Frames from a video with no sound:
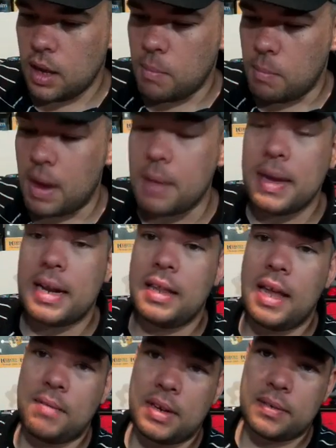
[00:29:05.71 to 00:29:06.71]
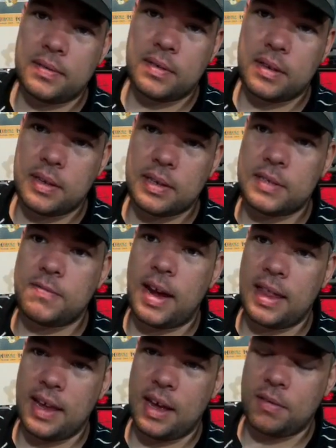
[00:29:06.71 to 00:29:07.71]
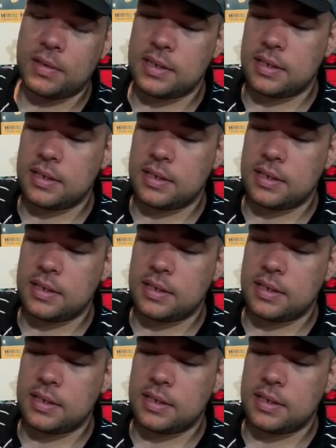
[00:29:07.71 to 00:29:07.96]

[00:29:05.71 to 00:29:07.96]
Mega Man 11 is finally out.